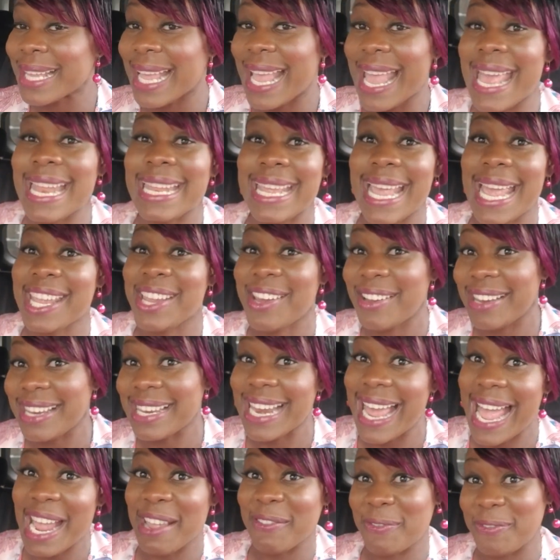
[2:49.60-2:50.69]
and get your
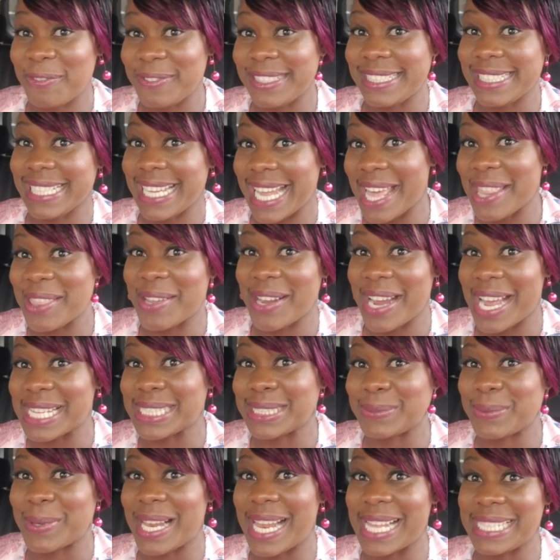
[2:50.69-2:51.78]
life together as
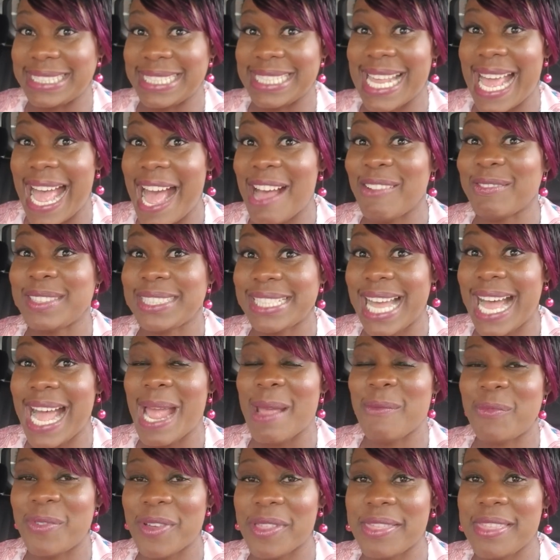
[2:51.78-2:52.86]
well as in have
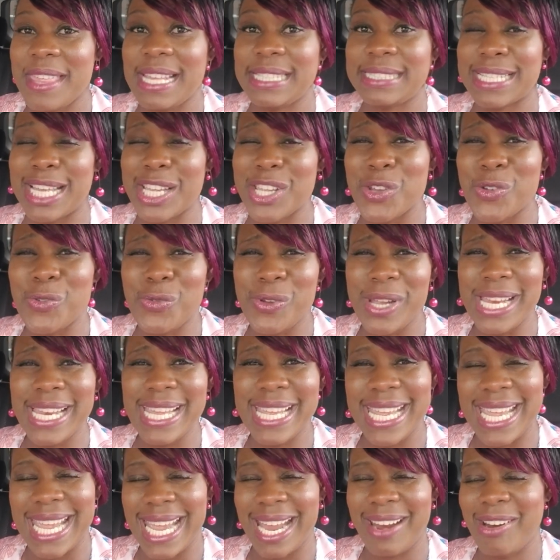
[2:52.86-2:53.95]
time for things that you really
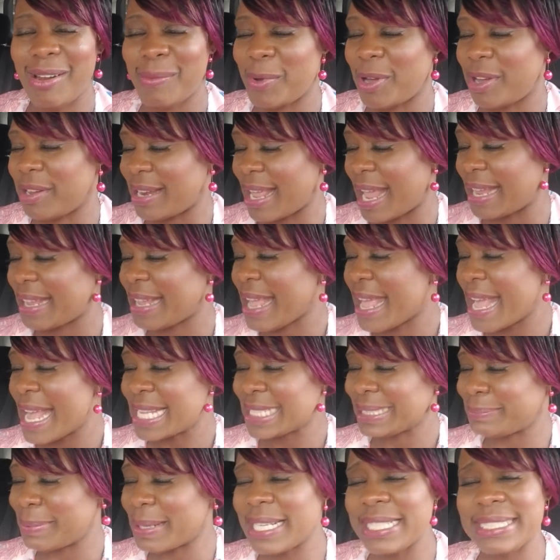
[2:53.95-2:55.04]
care about like
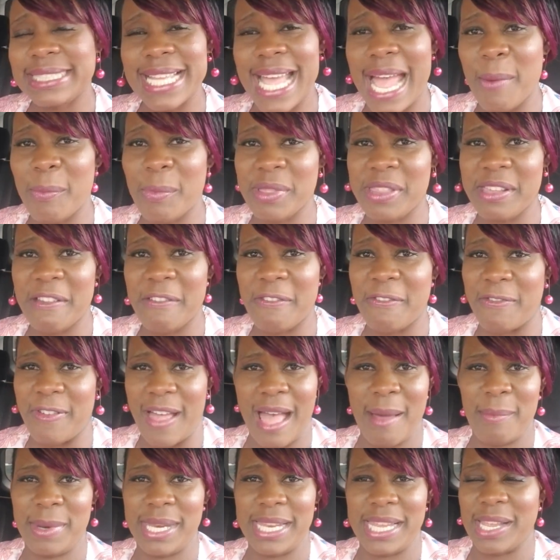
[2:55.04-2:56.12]
spending time with your
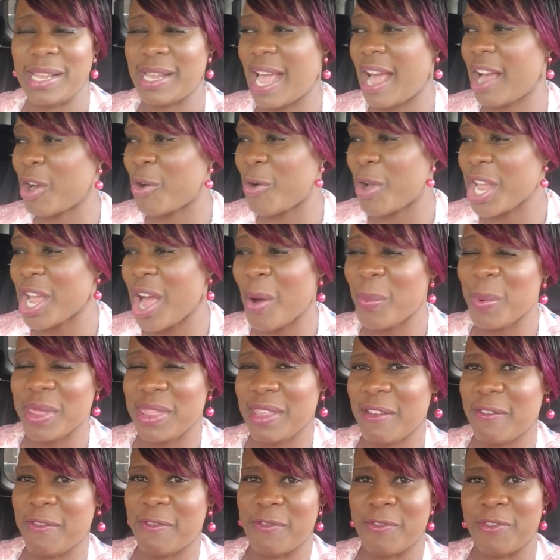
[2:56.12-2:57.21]
family going out with
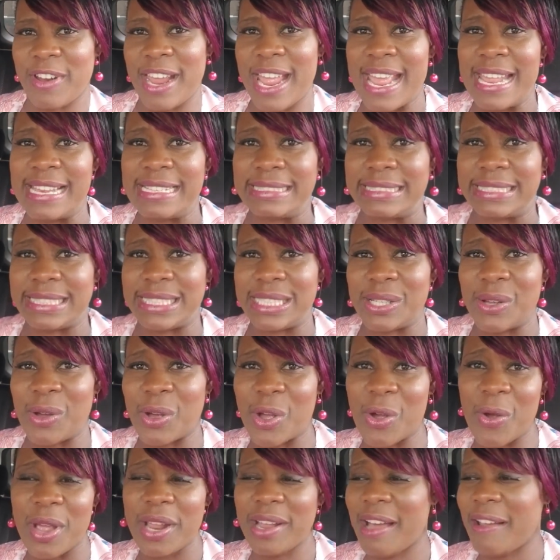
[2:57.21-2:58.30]
your friends you know
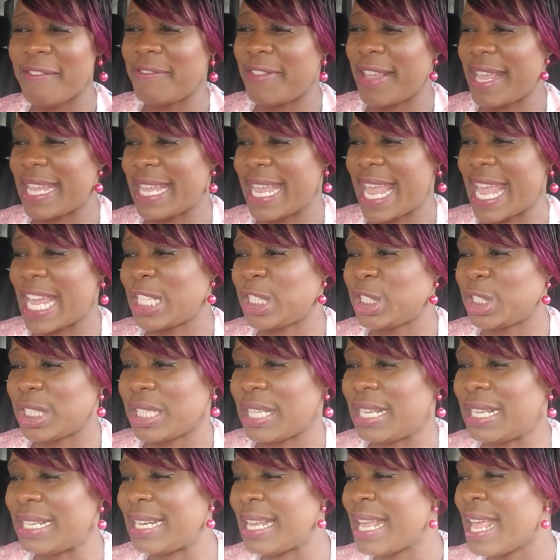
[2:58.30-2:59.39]
going on
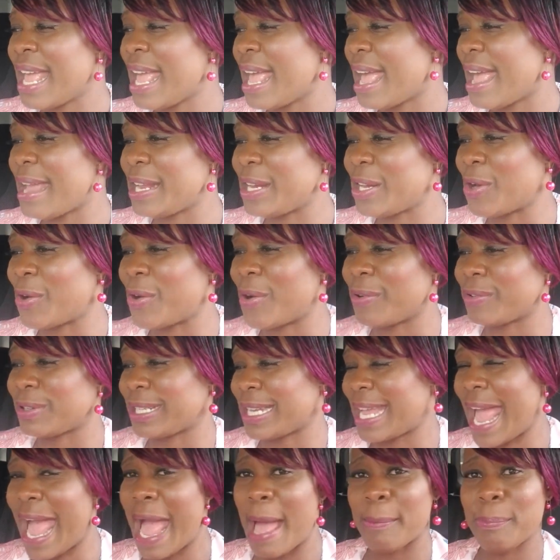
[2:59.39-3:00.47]
vacation you know
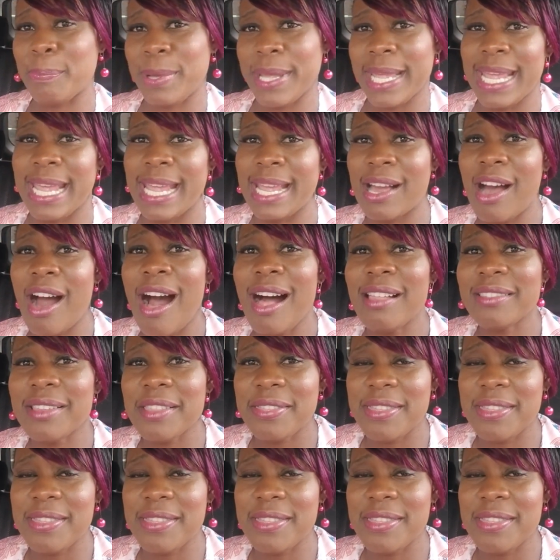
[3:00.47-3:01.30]
camping all the